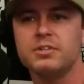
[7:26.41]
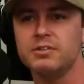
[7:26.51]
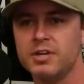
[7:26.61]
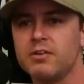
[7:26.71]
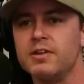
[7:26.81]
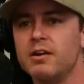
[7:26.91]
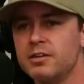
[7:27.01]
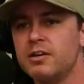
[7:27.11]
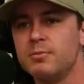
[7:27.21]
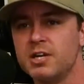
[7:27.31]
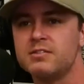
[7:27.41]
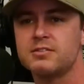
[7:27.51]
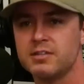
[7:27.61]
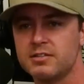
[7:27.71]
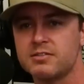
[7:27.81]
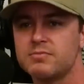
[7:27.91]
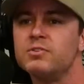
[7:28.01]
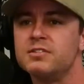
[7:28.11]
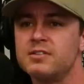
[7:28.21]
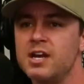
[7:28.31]
here and there. You know, I mean, it's
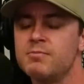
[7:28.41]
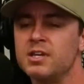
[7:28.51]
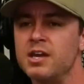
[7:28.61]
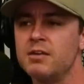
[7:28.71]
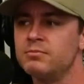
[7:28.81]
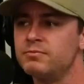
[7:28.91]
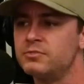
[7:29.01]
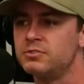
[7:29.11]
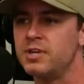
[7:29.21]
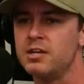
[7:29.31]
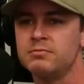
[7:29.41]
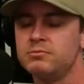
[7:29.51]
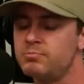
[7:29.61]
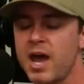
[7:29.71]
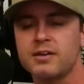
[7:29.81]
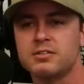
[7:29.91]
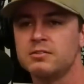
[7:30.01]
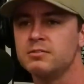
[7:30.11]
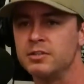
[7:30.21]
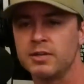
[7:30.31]
the name of the game. Getting back
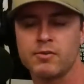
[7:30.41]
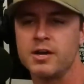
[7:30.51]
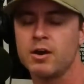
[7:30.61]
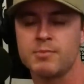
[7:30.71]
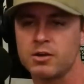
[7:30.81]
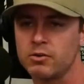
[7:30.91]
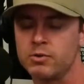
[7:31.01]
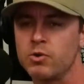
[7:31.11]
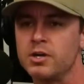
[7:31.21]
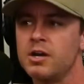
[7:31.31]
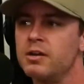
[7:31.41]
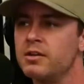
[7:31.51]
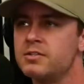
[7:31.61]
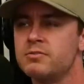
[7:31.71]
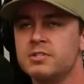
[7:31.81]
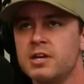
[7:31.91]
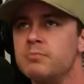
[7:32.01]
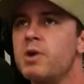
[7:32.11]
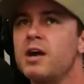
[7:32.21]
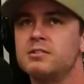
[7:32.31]
to, you know, like right now, I'm not currently working on anything, so it's
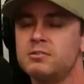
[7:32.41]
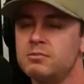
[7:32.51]
getting back